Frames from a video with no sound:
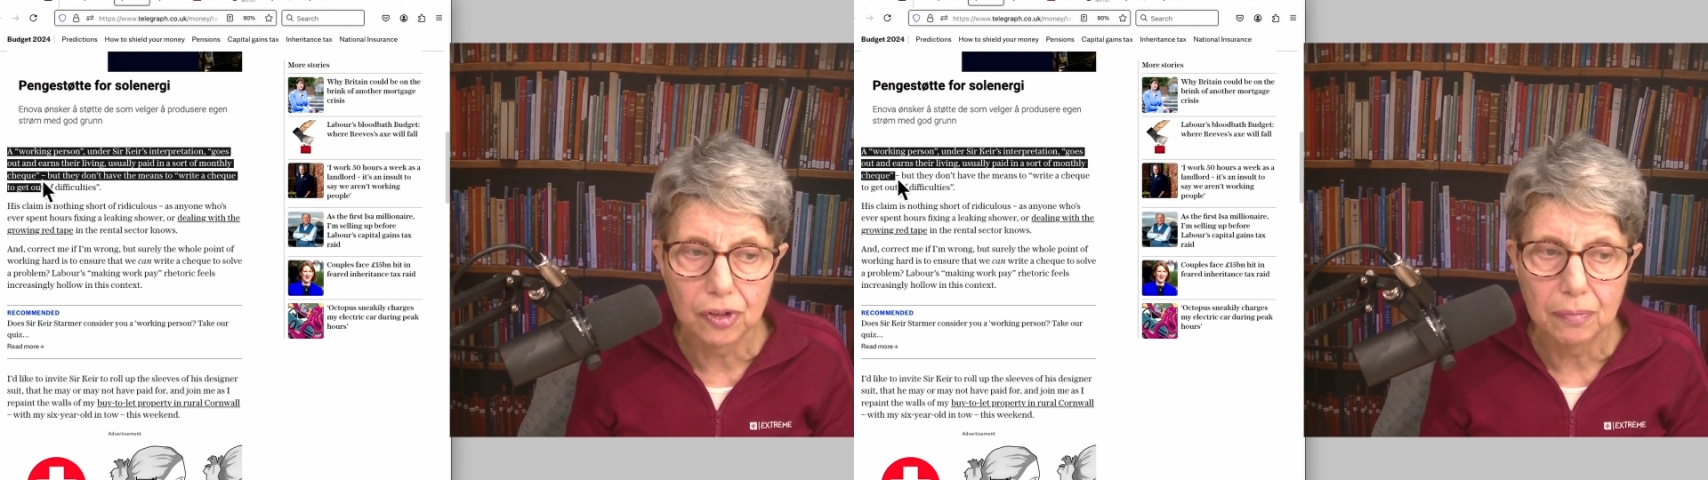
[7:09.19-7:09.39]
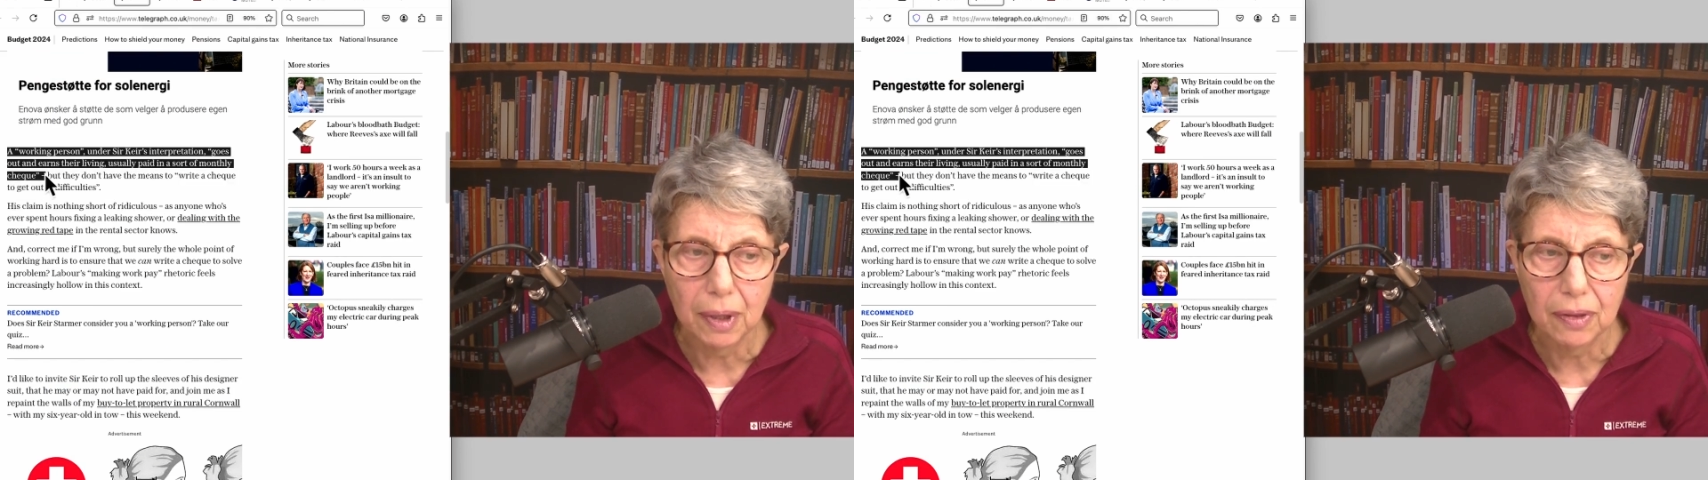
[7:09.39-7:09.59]

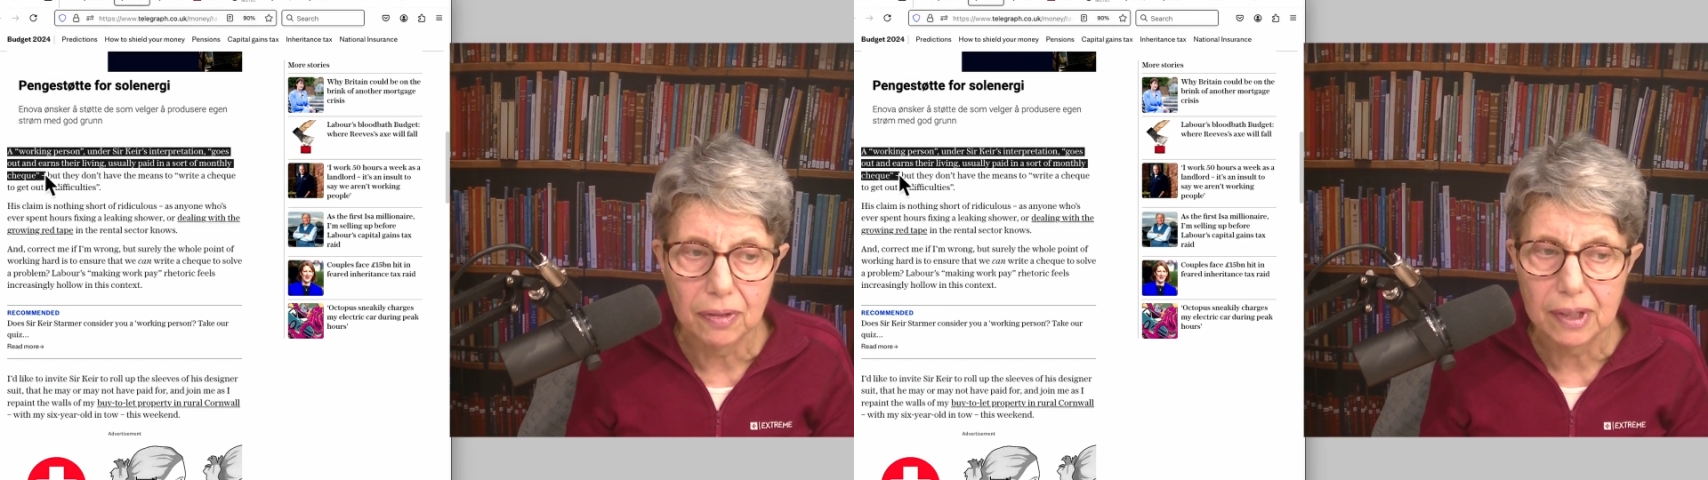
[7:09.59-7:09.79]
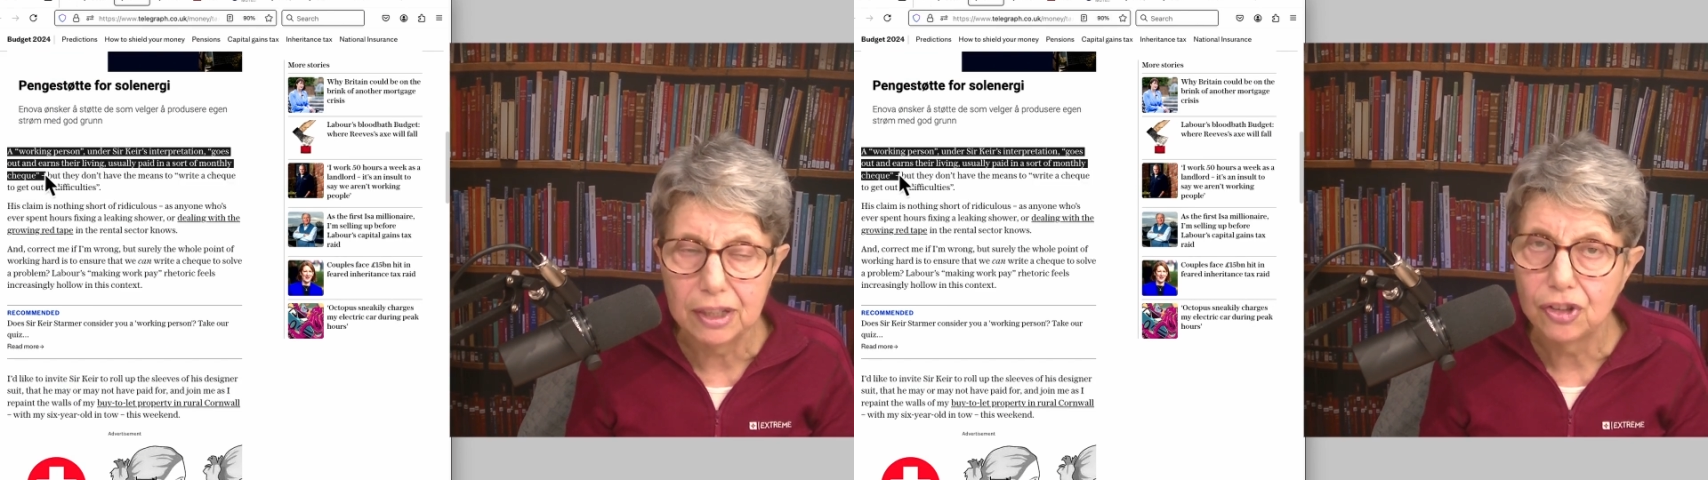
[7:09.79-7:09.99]
of
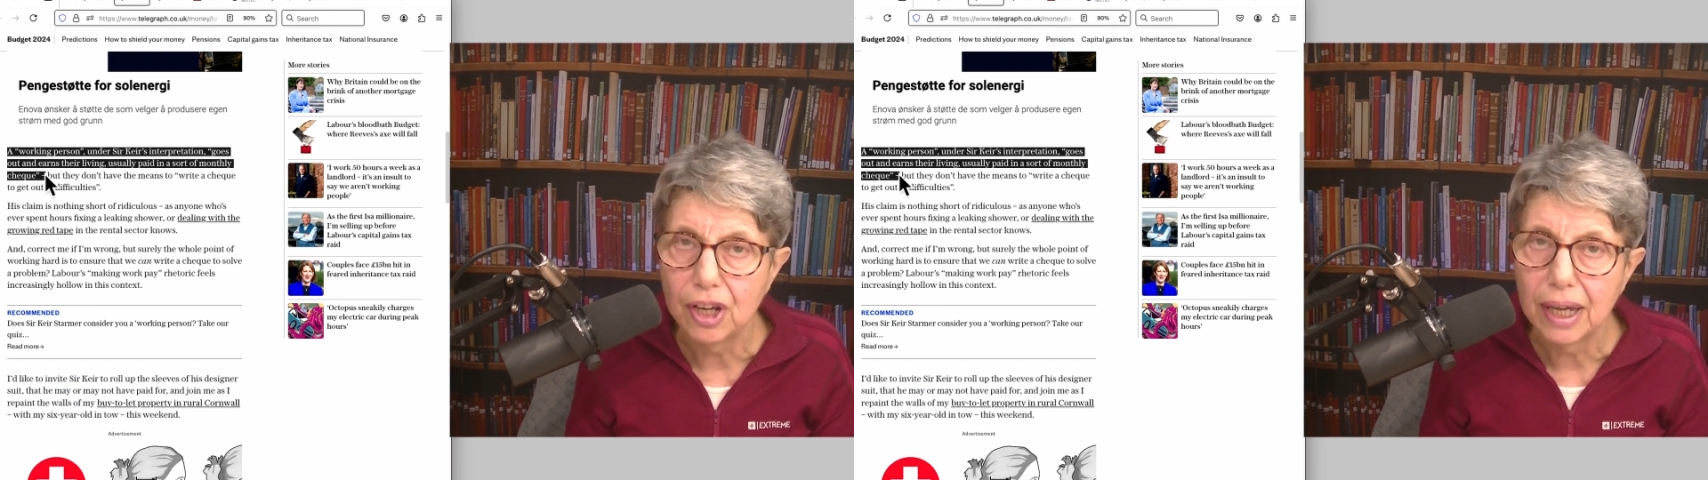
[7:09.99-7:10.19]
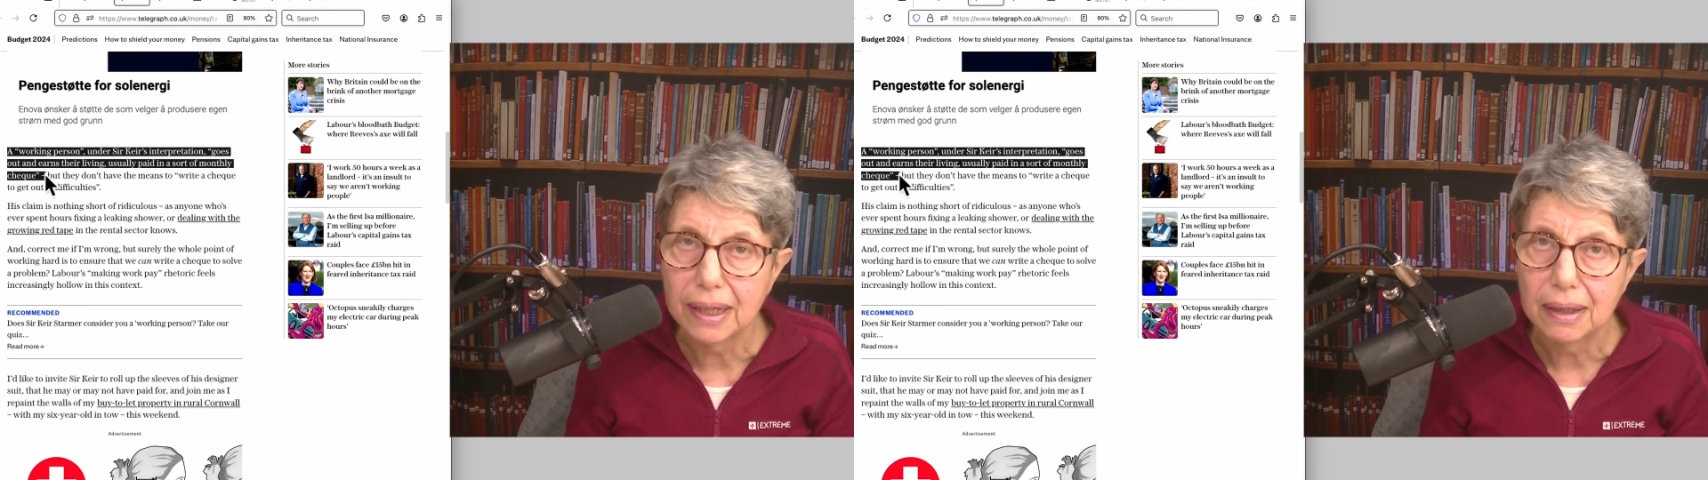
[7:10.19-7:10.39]
monthly
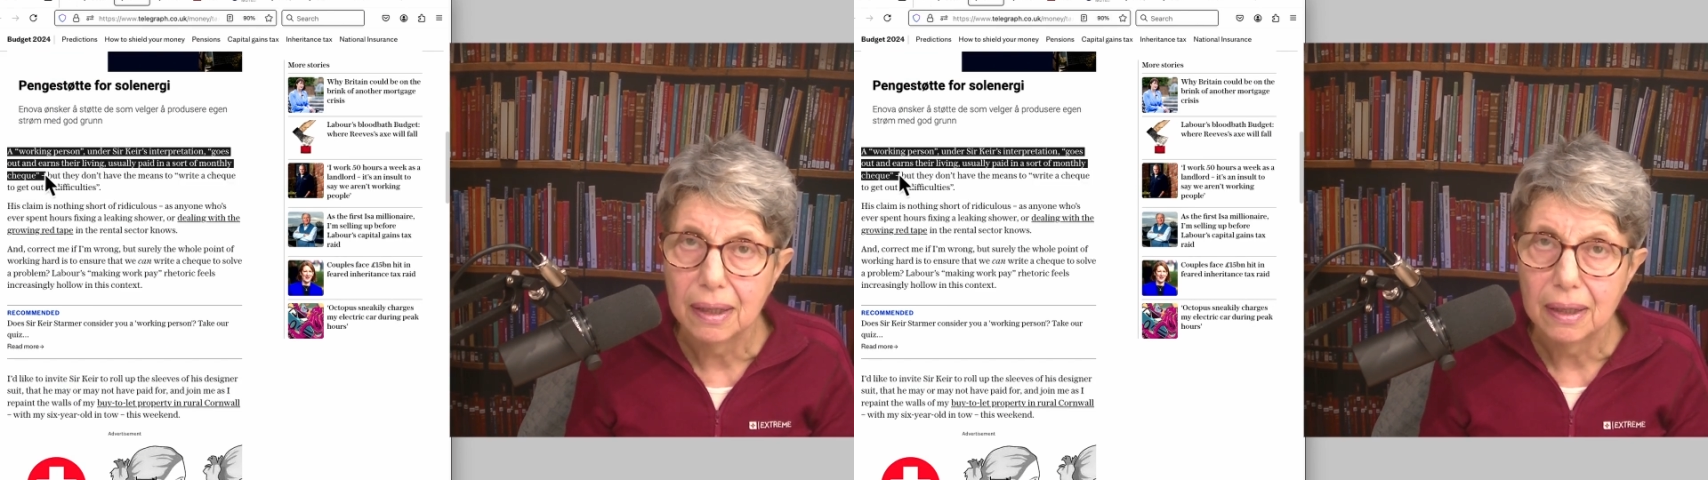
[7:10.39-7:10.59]
cheque.